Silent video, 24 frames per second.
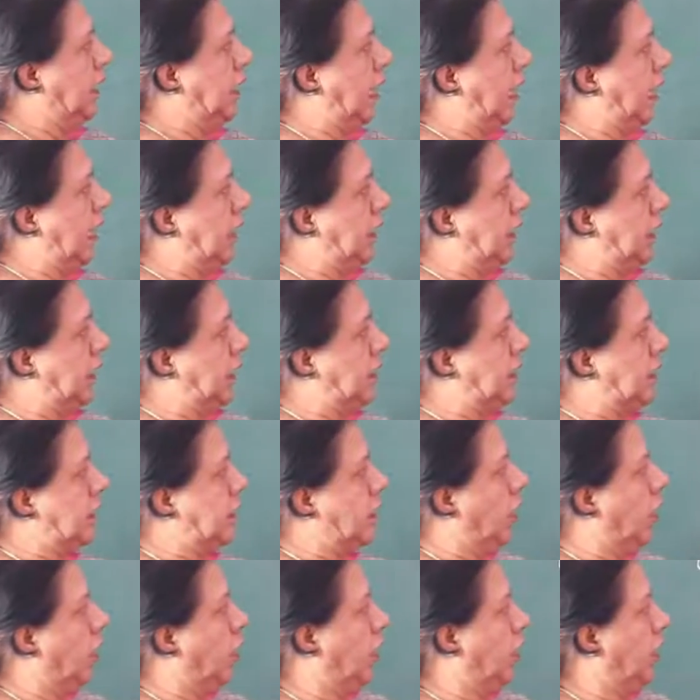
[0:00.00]
a is
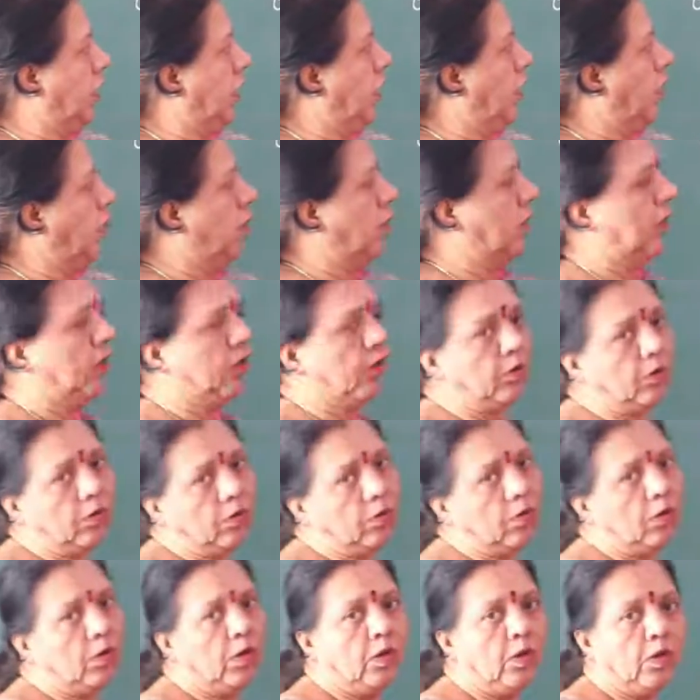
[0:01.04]
not equal to
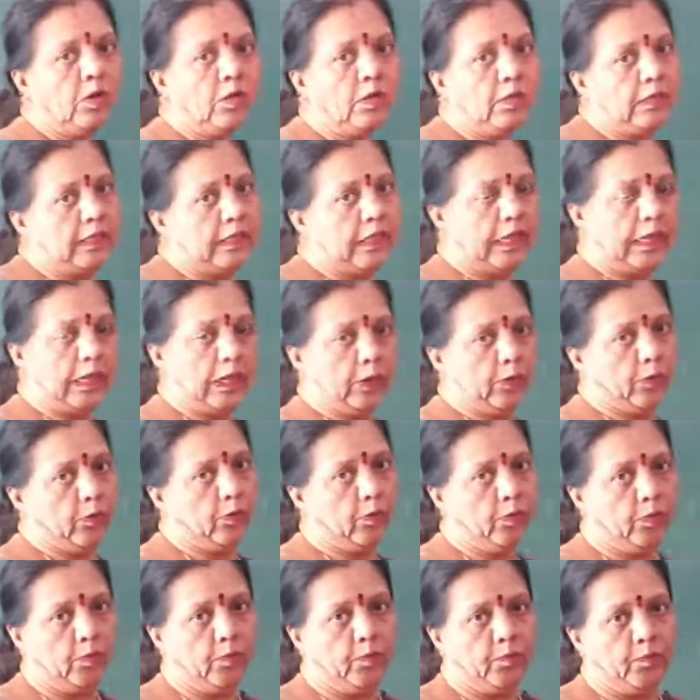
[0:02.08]

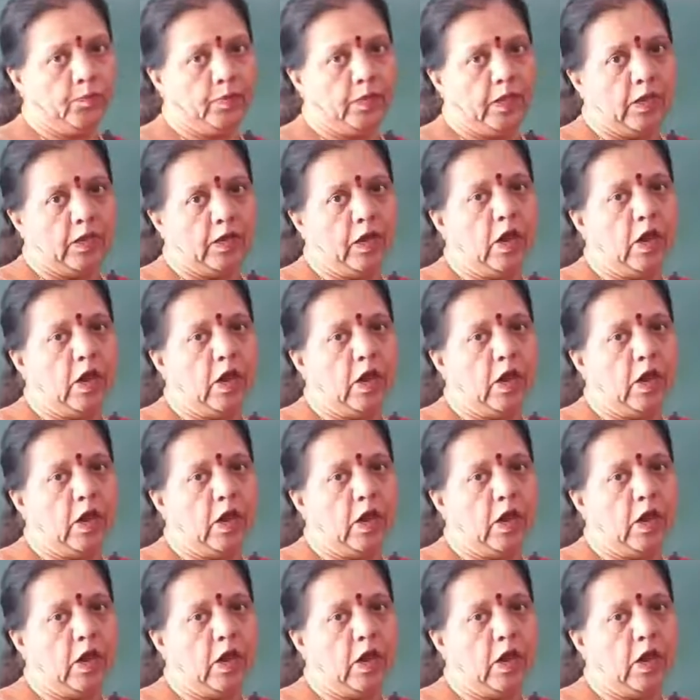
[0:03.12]
0.